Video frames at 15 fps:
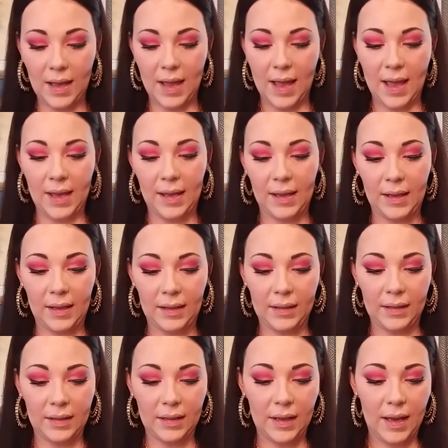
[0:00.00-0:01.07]

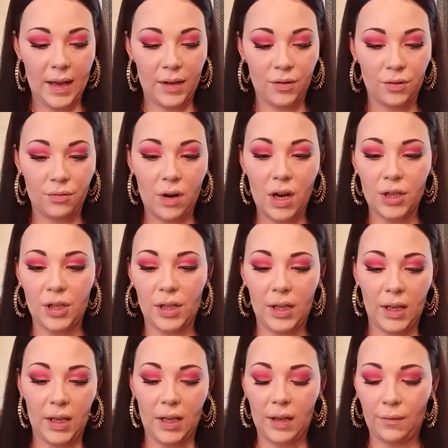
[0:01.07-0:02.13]
and
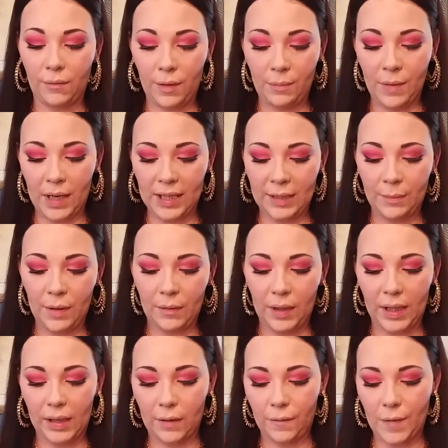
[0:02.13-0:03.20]
Androgyny reminds me
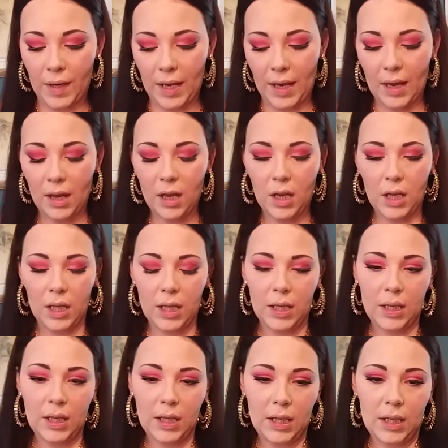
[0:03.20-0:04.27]
like of a
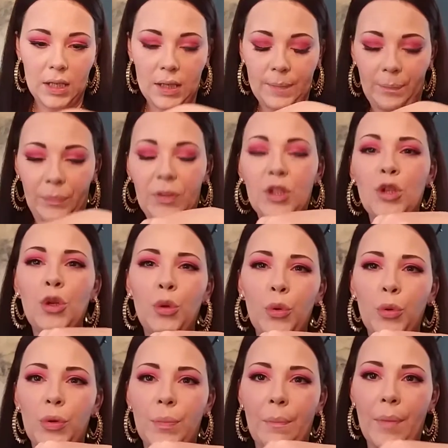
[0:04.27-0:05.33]

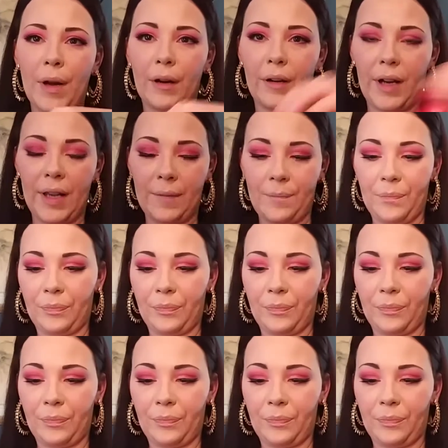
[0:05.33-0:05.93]
nude berry,